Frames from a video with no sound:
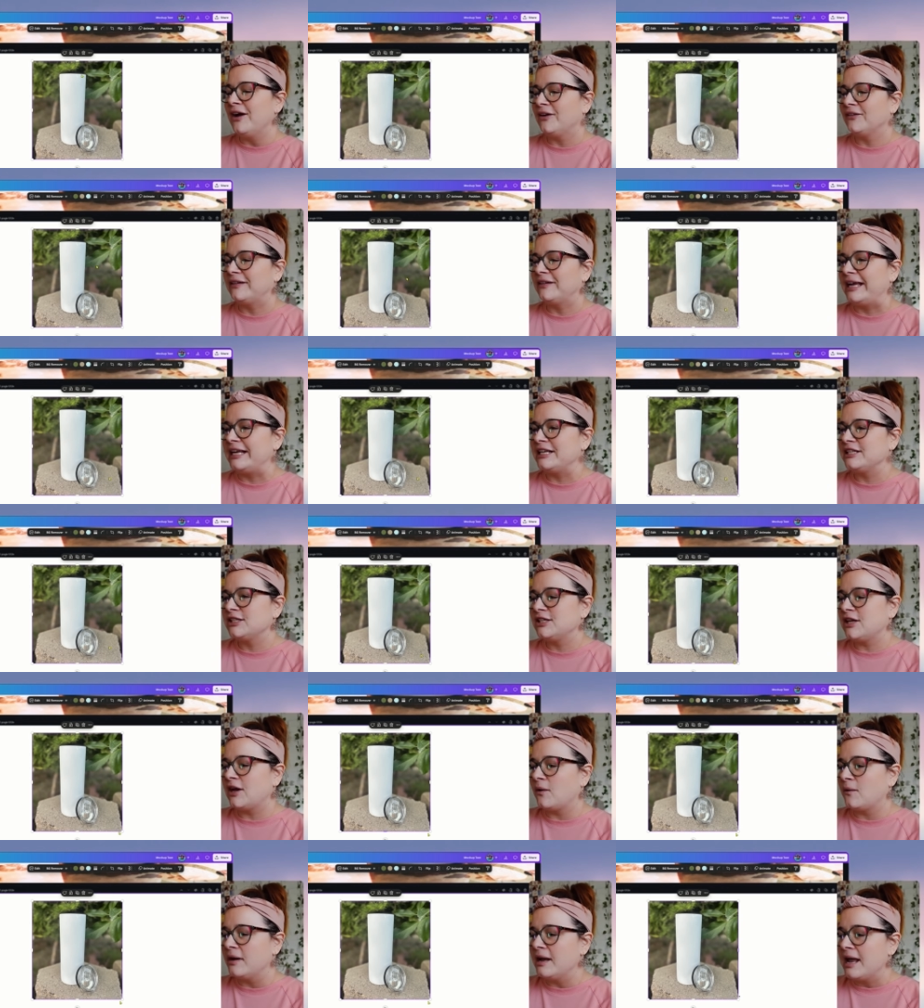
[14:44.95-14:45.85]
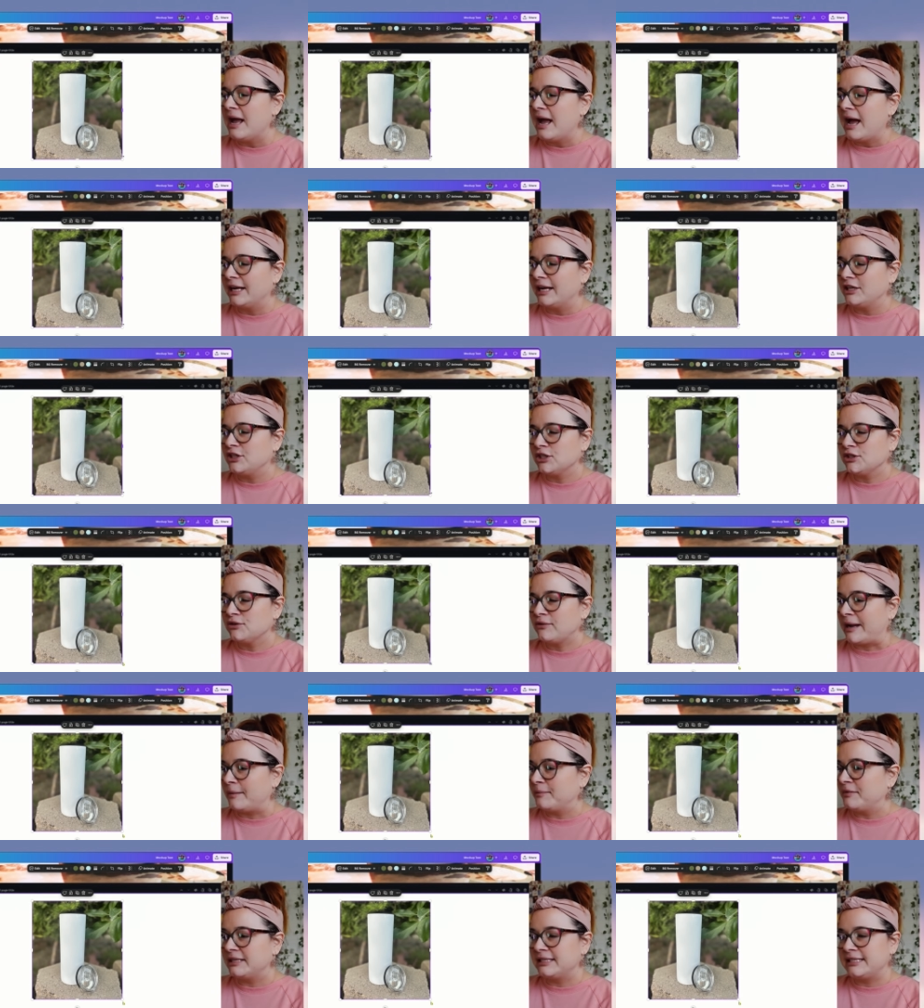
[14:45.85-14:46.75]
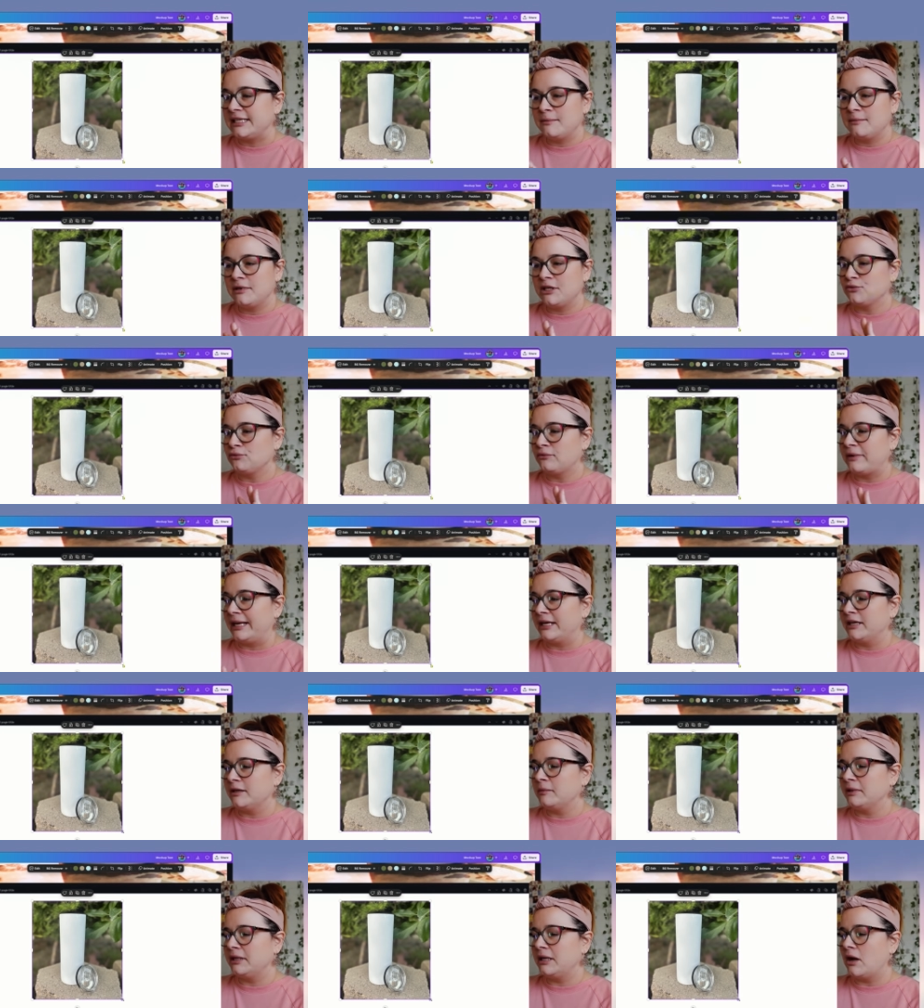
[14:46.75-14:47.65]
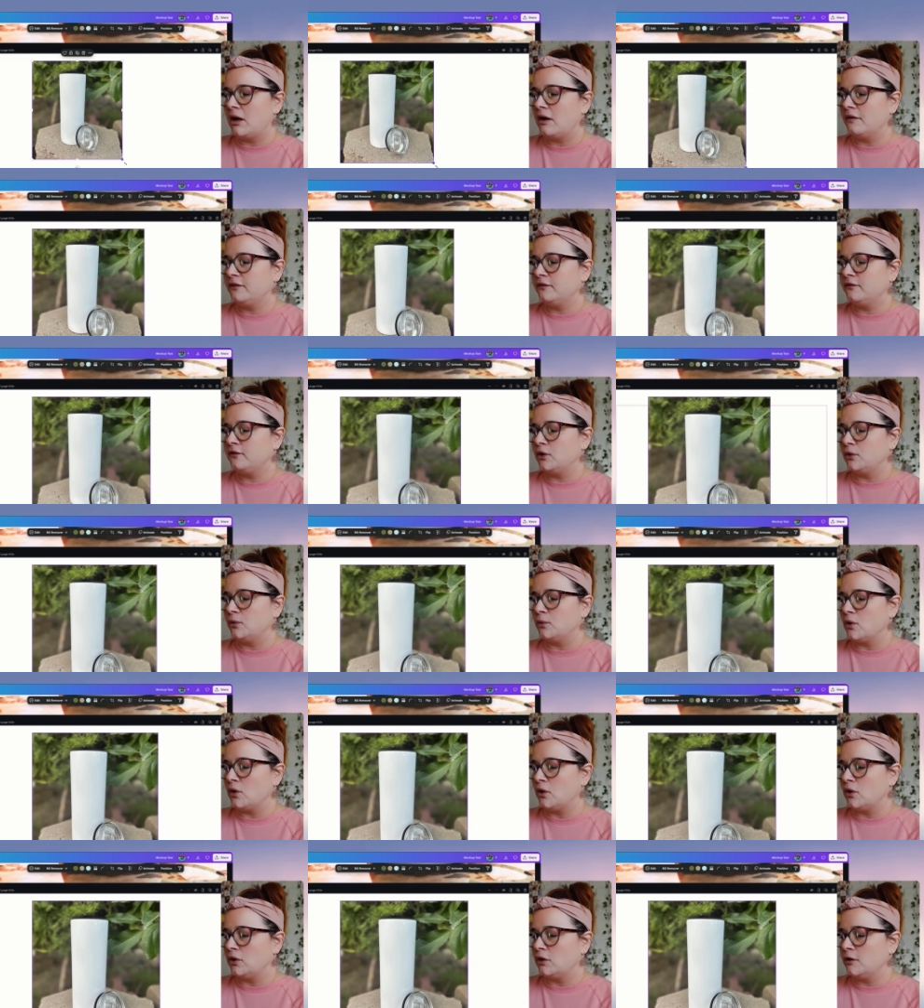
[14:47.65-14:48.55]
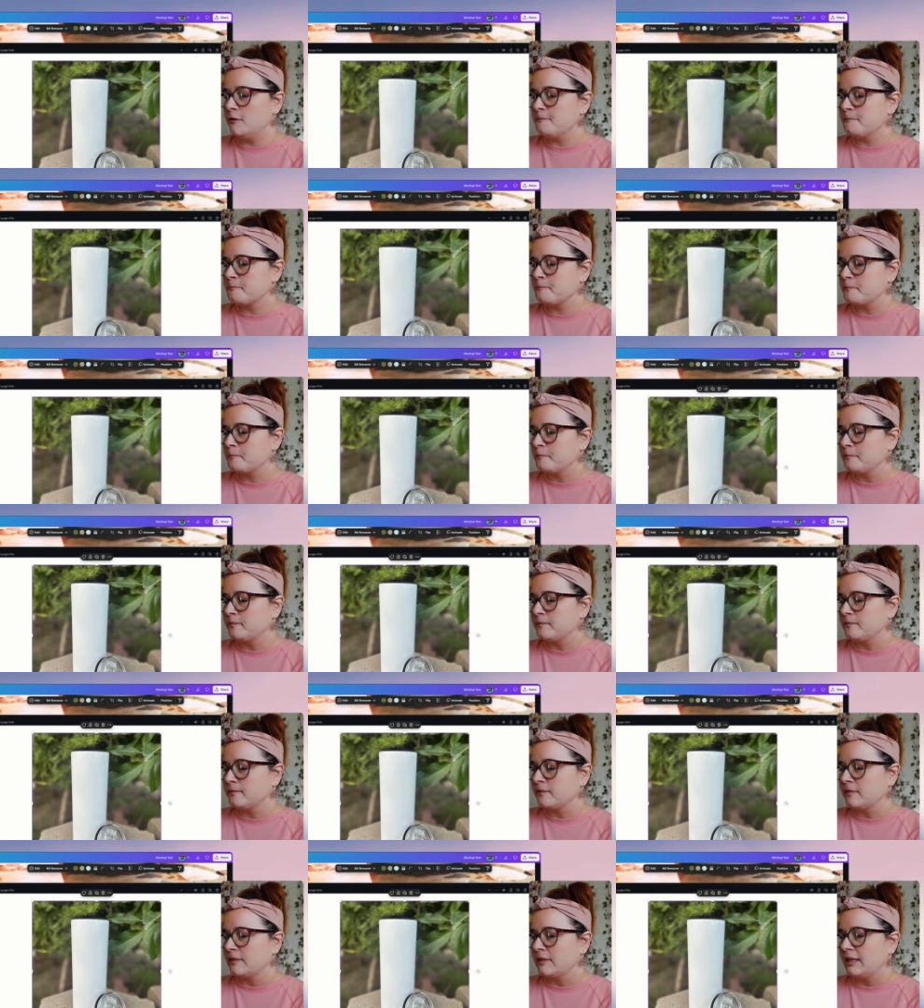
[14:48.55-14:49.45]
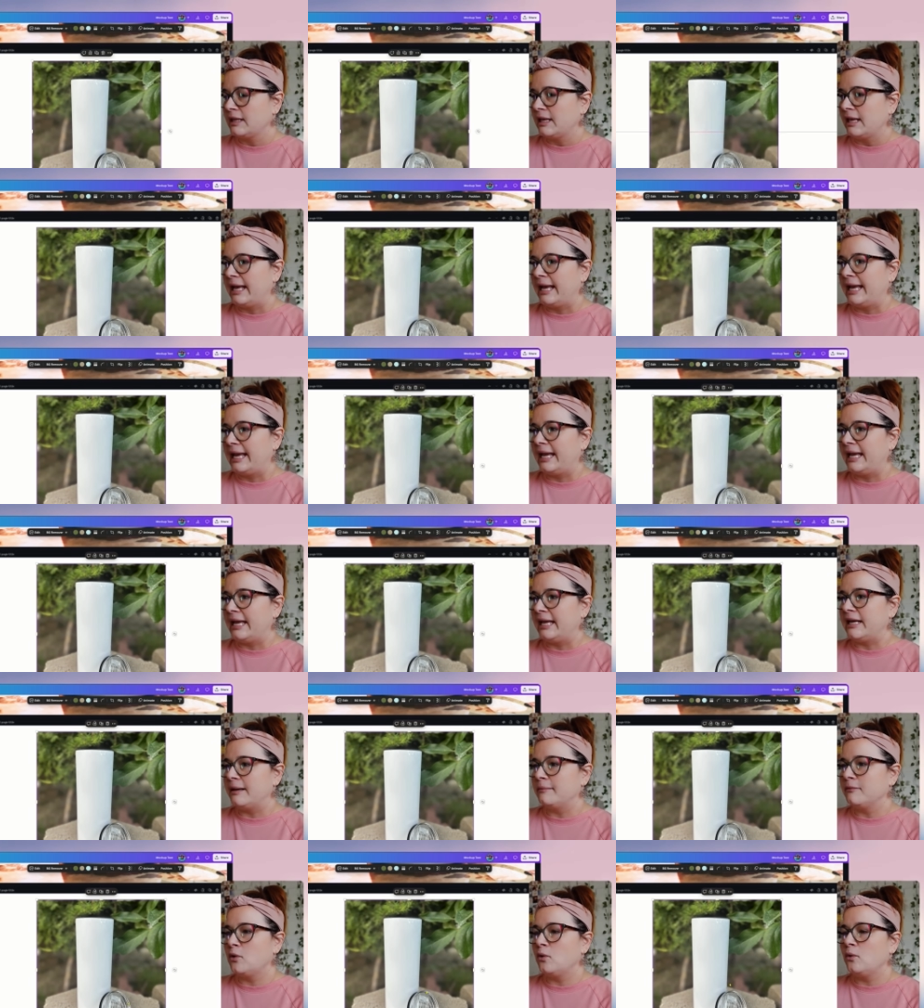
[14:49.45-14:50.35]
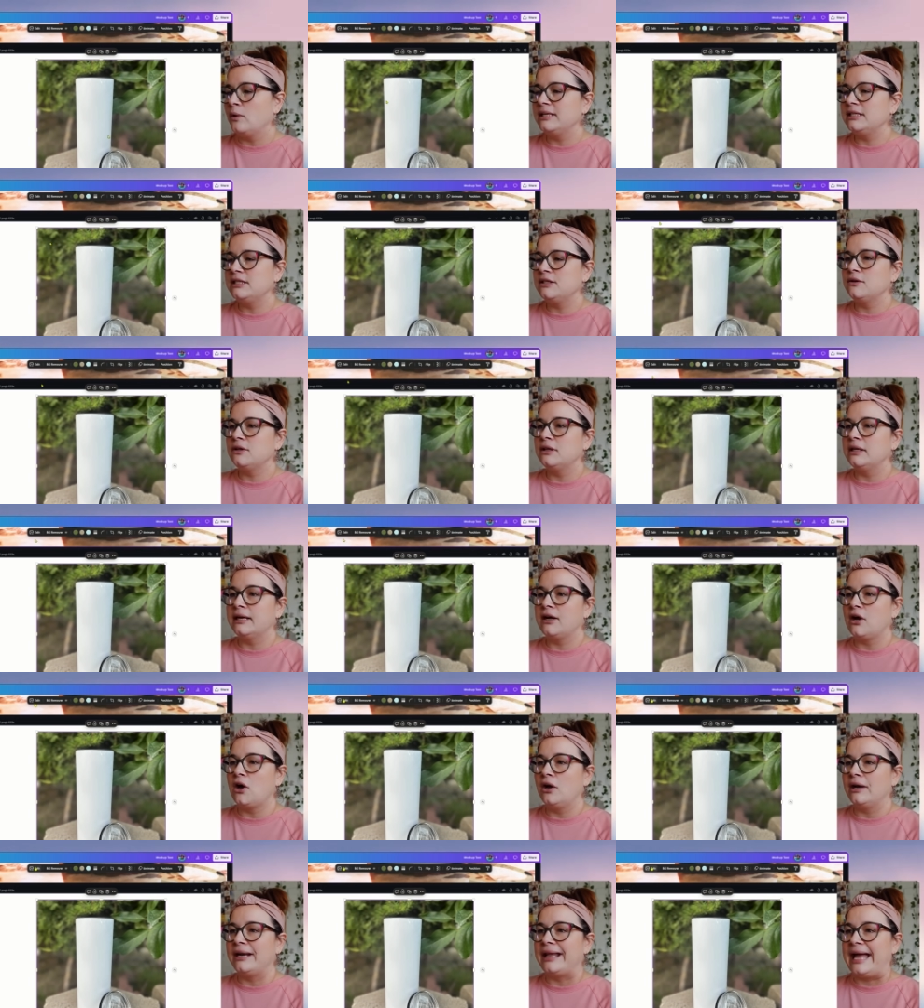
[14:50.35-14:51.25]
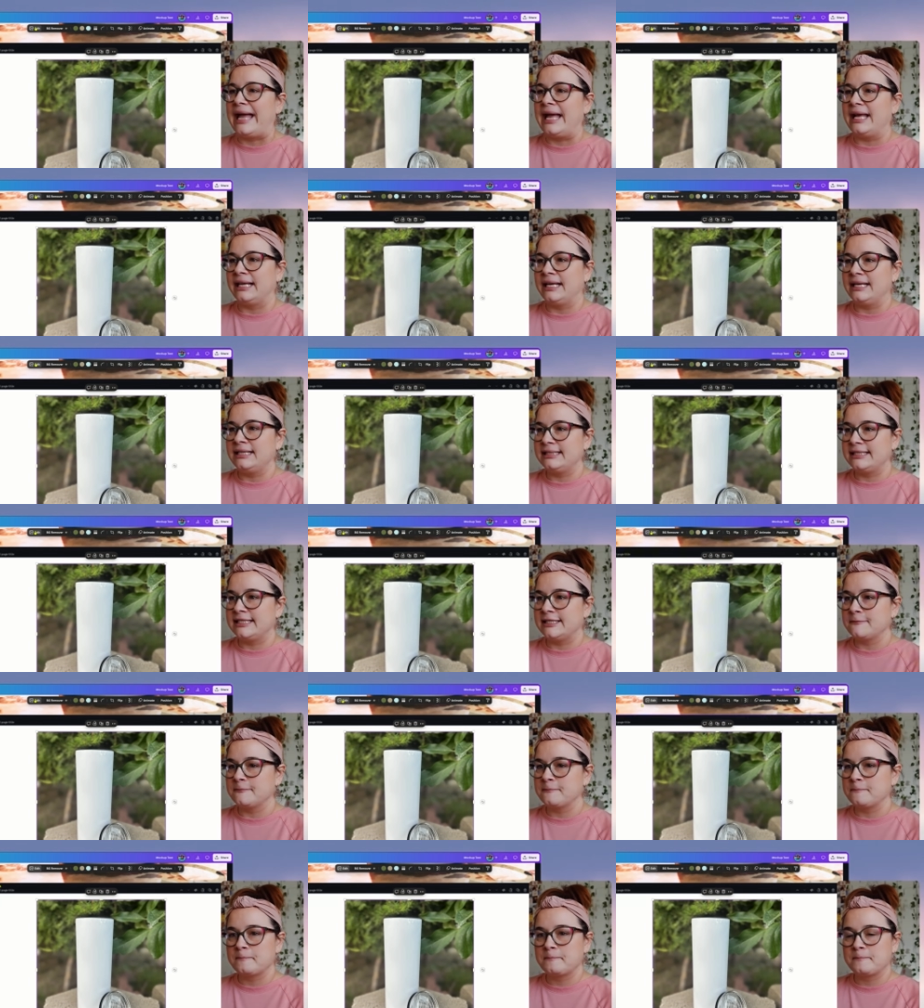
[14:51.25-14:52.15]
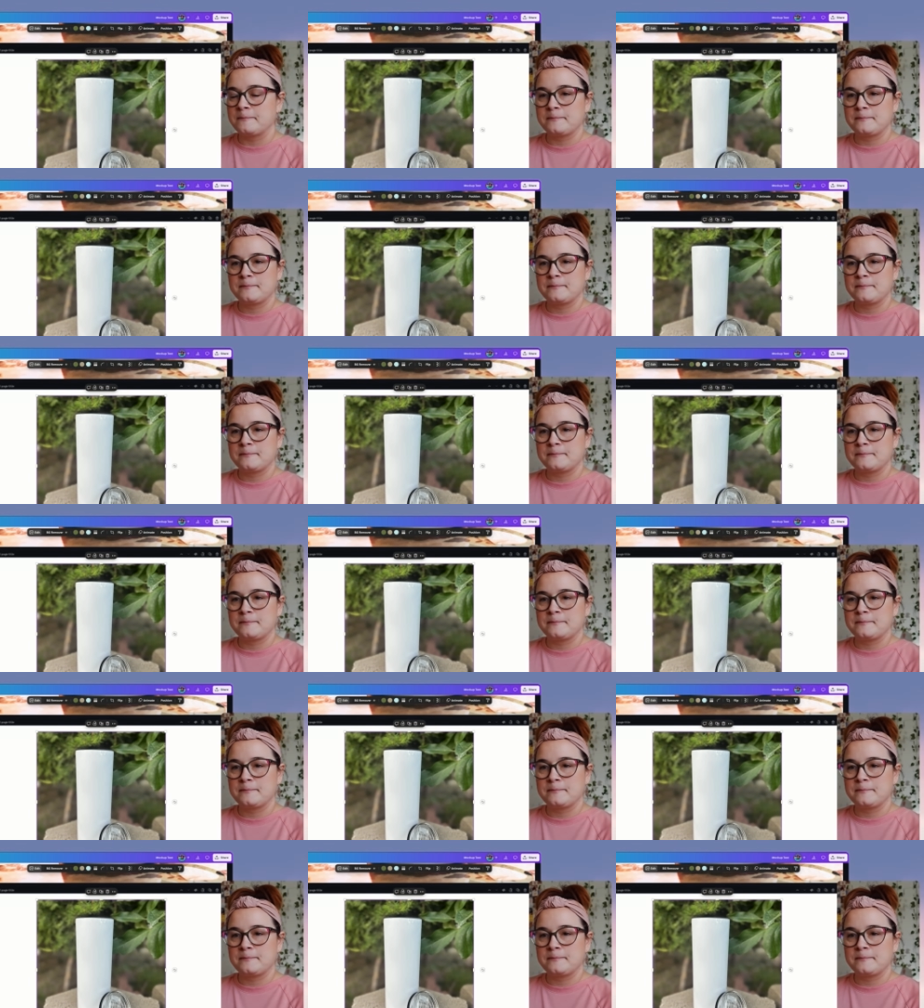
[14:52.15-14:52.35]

All right, so I just grabbed this image randomly off of Google and I'm going to click on edit